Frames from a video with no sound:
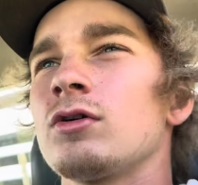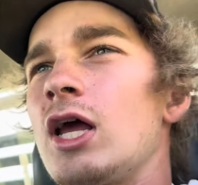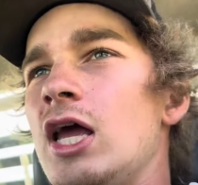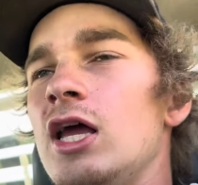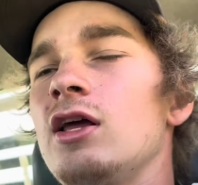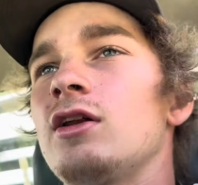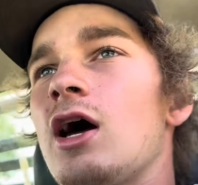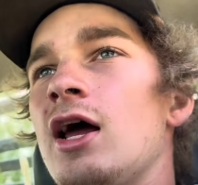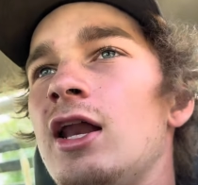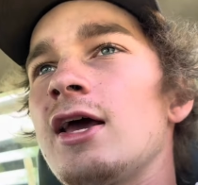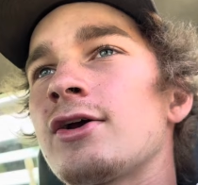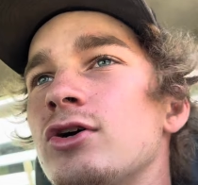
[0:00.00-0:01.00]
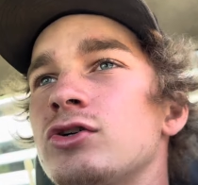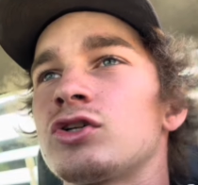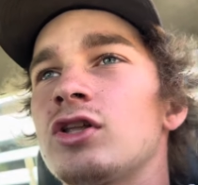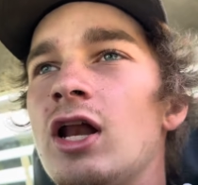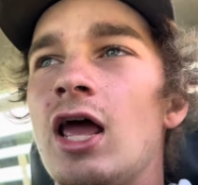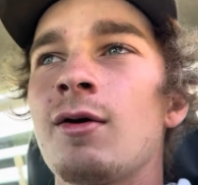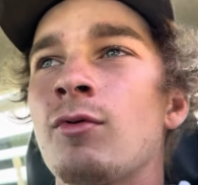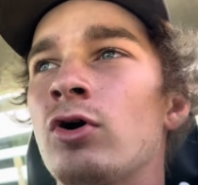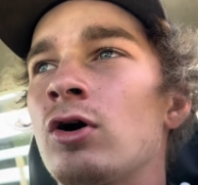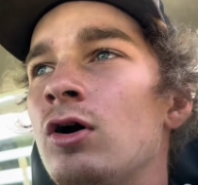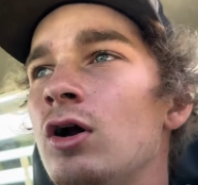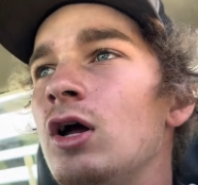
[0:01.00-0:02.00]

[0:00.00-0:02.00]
8-9 acres to the neighbor.